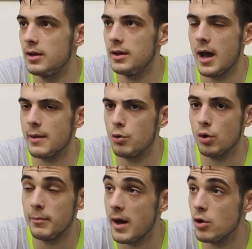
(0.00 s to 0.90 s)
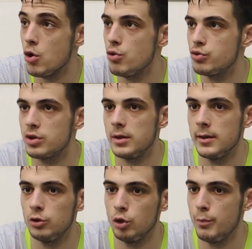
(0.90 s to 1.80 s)
I had broken my nose
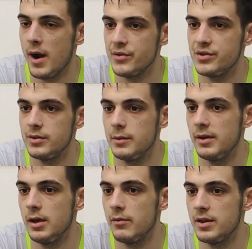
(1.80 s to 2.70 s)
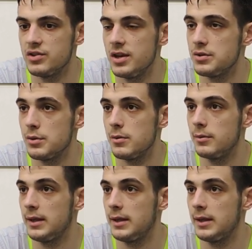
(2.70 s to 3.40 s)
in two parts in the beginning of the season.